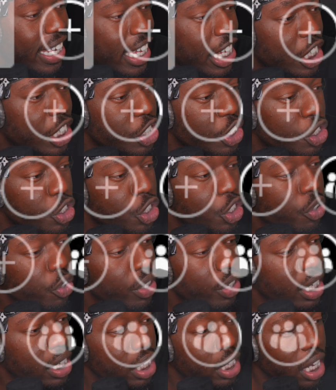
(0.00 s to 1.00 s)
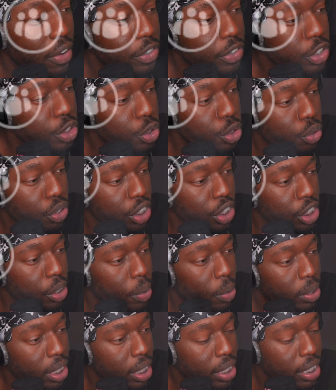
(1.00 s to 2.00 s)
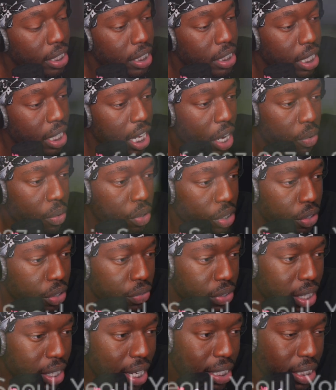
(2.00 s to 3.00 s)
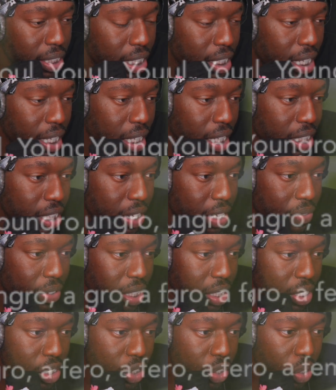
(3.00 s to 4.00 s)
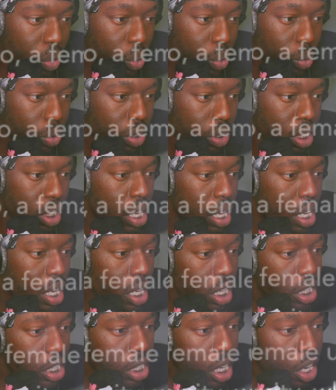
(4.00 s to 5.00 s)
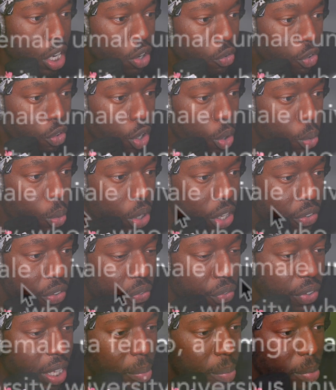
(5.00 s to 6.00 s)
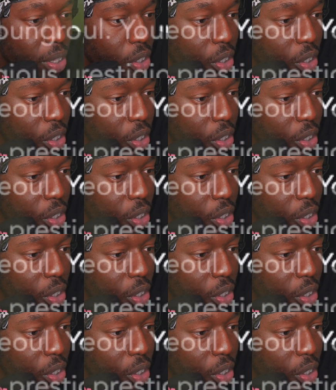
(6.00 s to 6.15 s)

enduring love story going against the era of 1987 in Seoul. Young Ro, a female